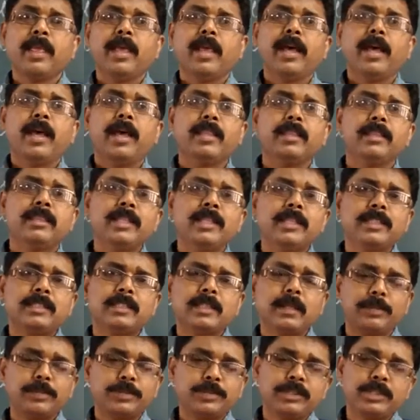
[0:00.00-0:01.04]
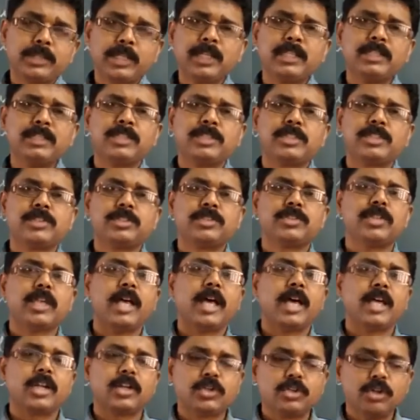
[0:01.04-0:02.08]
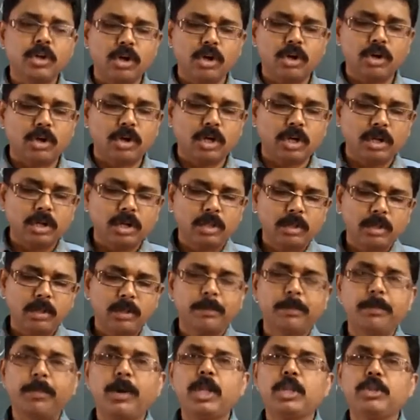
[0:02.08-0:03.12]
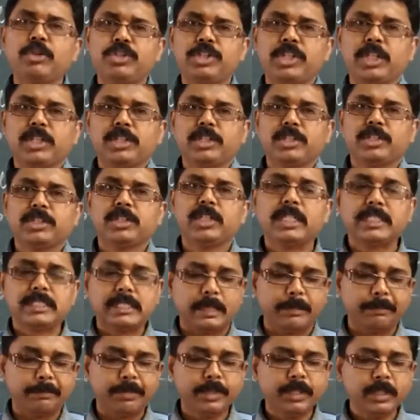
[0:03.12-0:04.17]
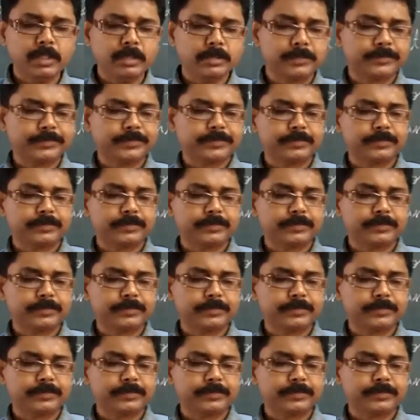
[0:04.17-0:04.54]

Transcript: and these substances are called pollutant. Example,